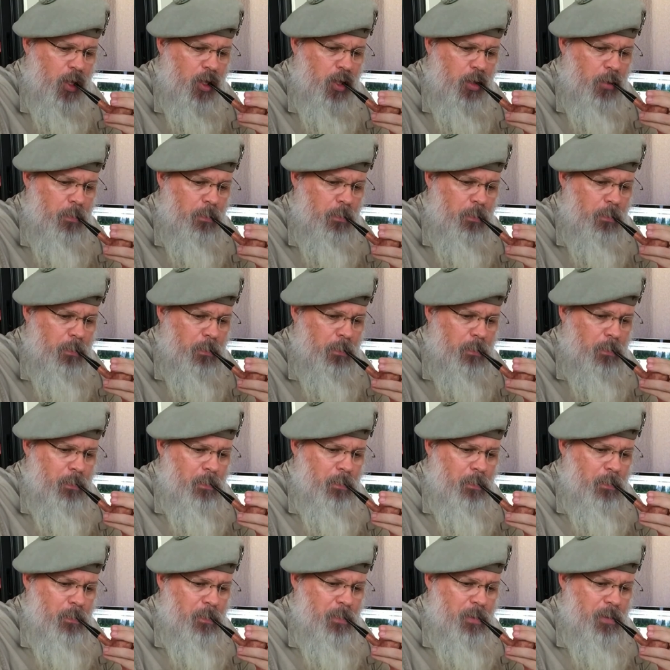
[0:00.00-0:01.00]

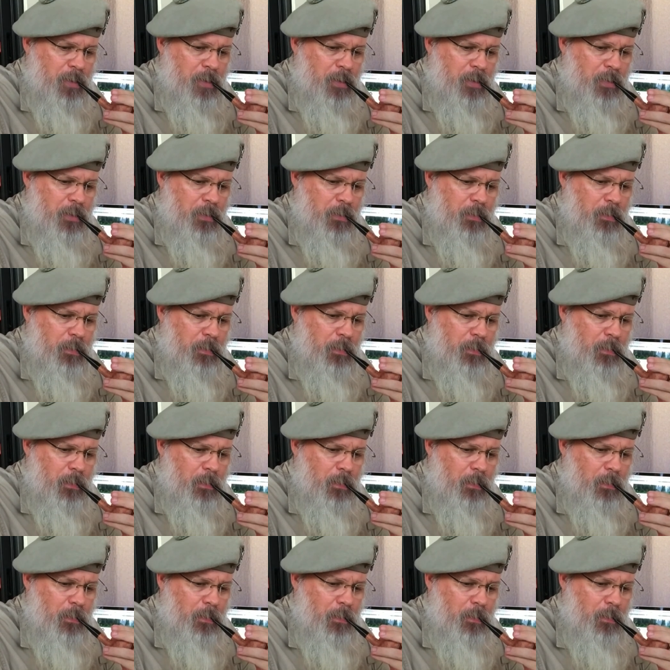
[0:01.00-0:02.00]

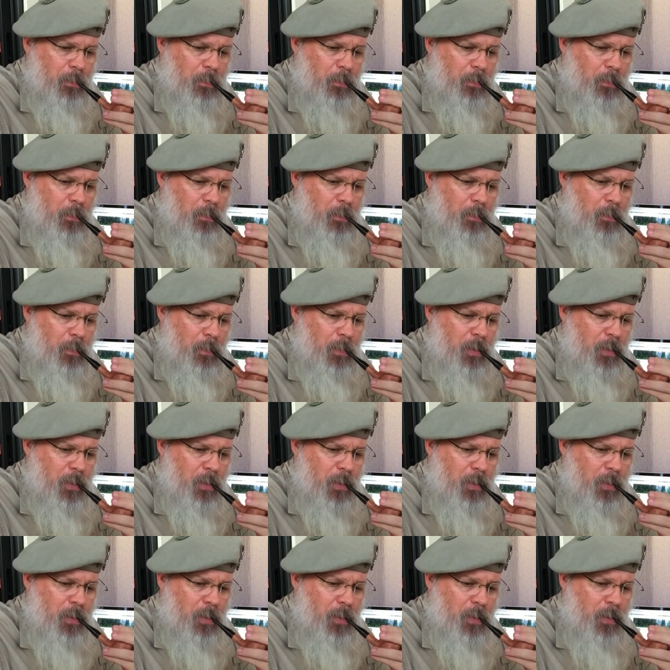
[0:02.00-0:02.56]
No one is speaking in this clip.